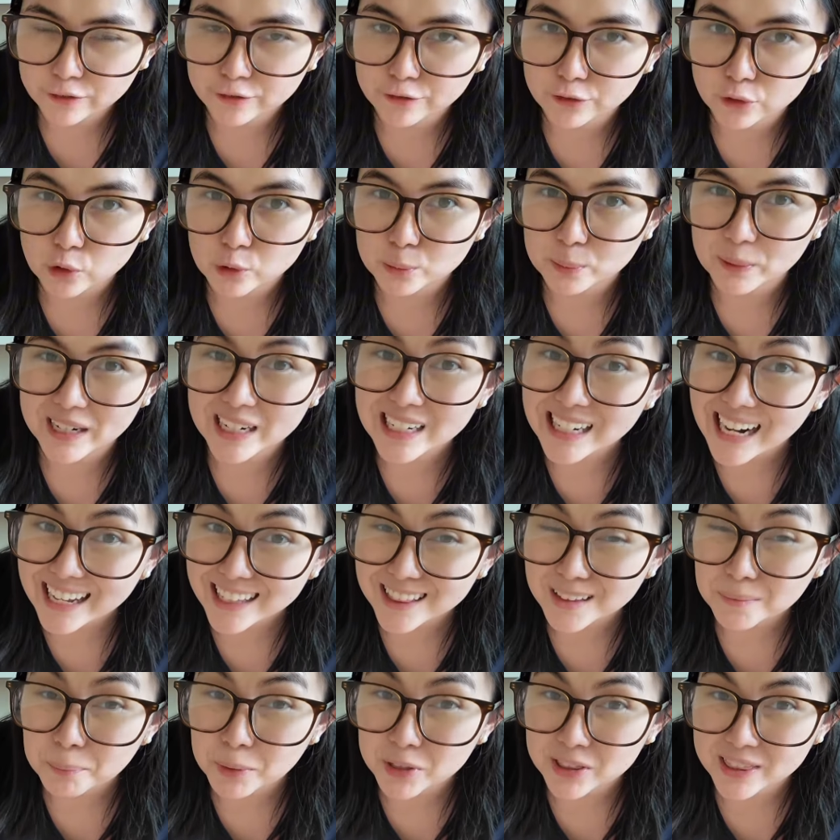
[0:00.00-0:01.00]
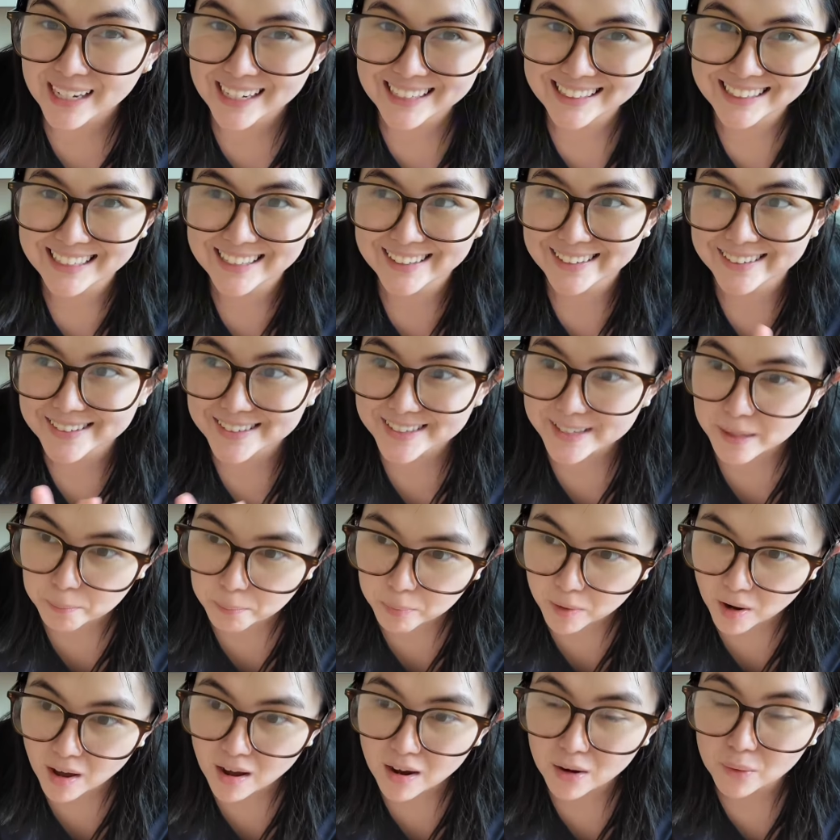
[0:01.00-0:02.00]
food, but I like to put that in a
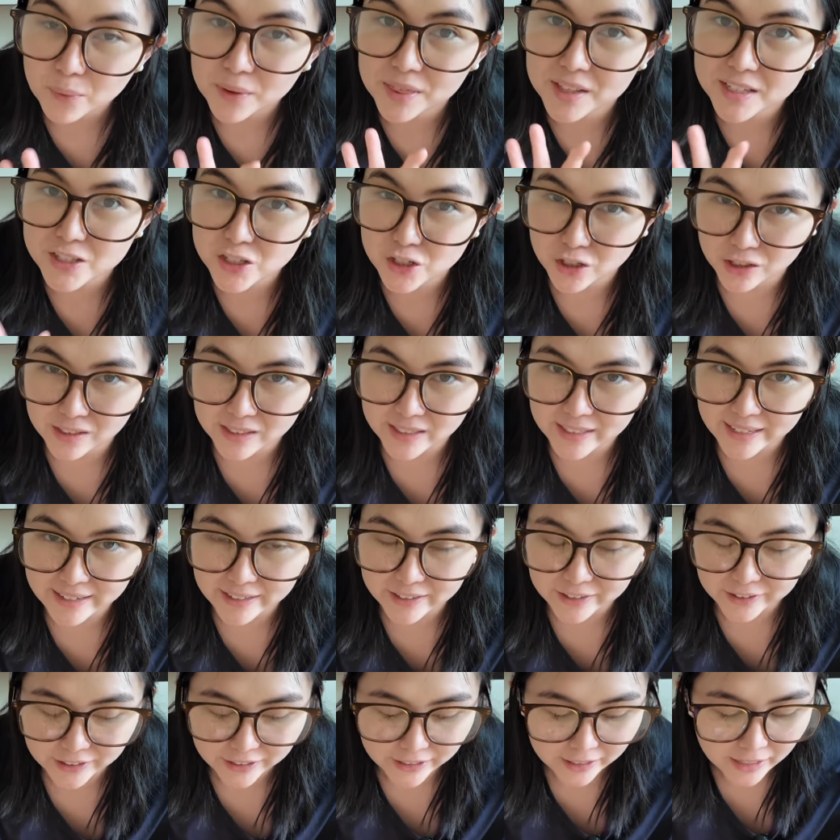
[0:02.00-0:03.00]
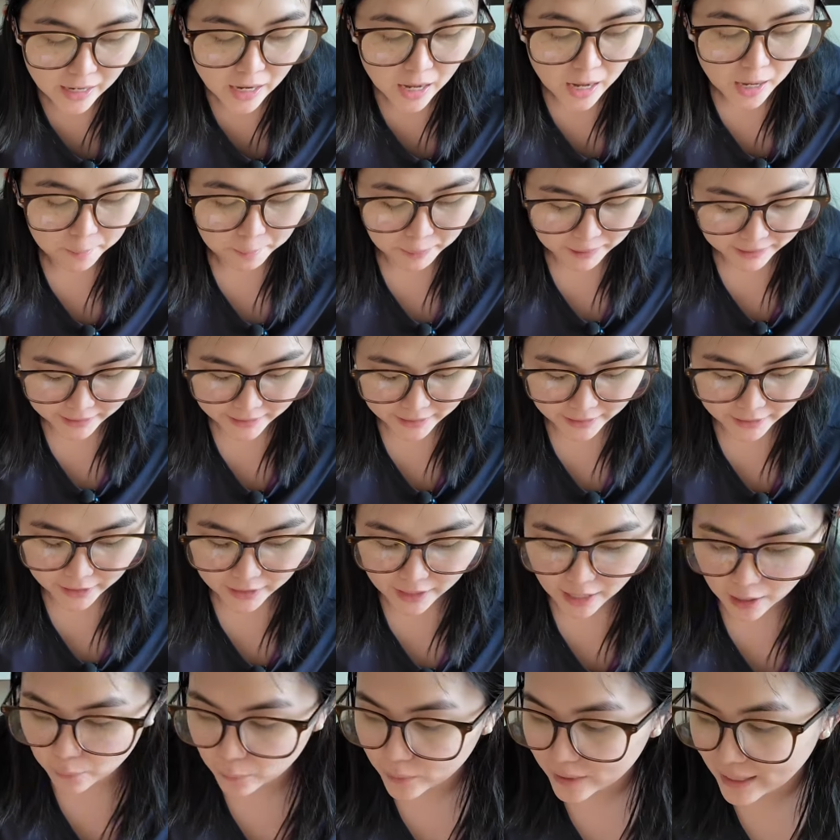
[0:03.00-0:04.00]
Ziploc with its container. But here,
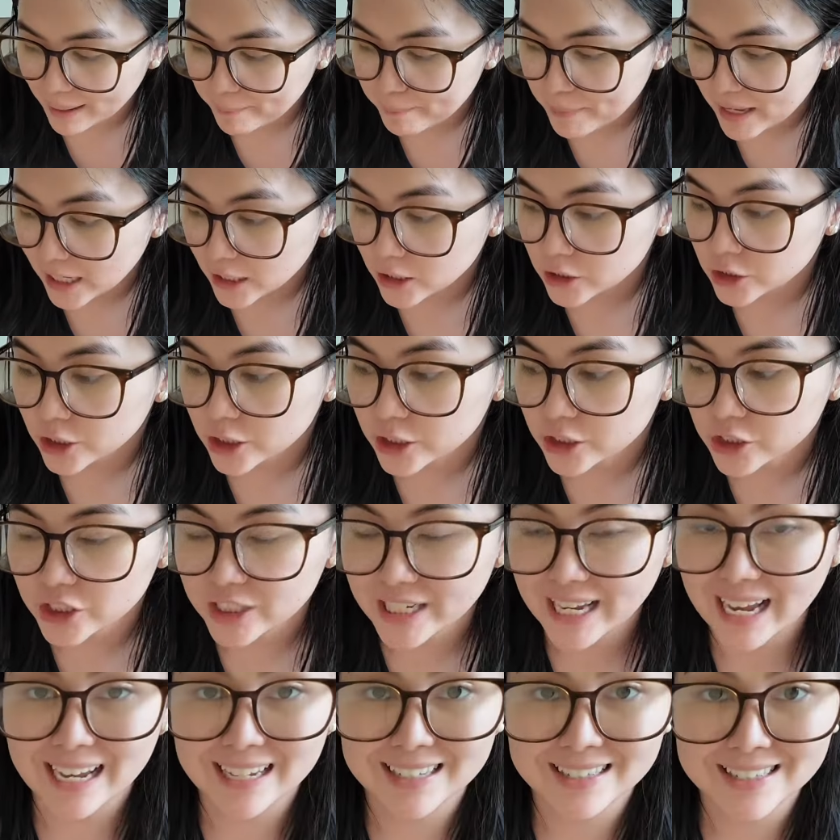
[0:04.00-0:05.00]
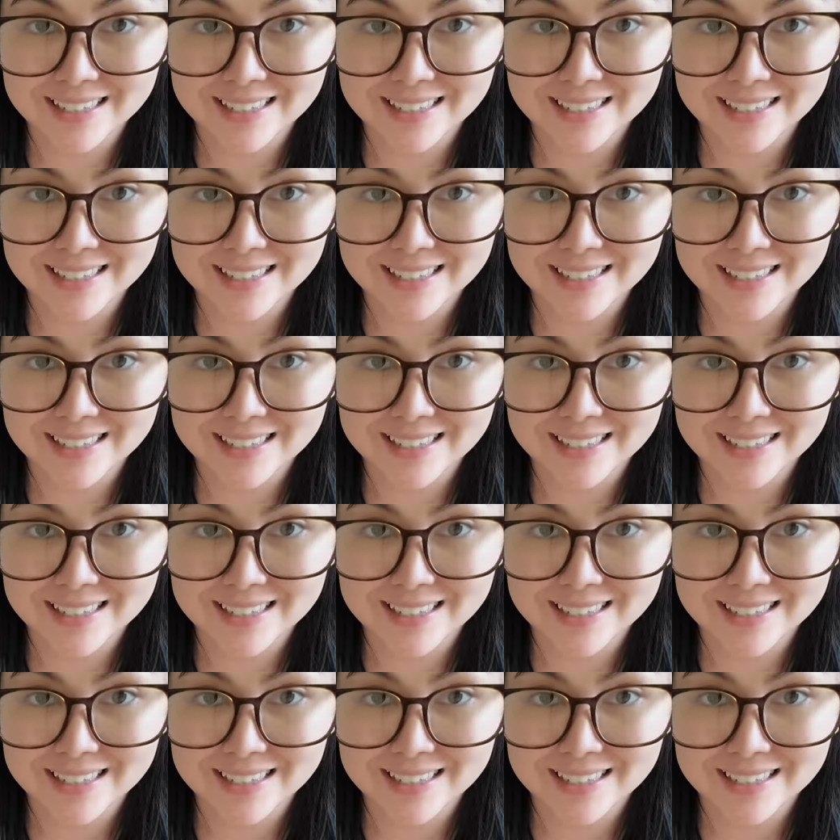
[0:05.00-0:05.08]
I want to make sure she has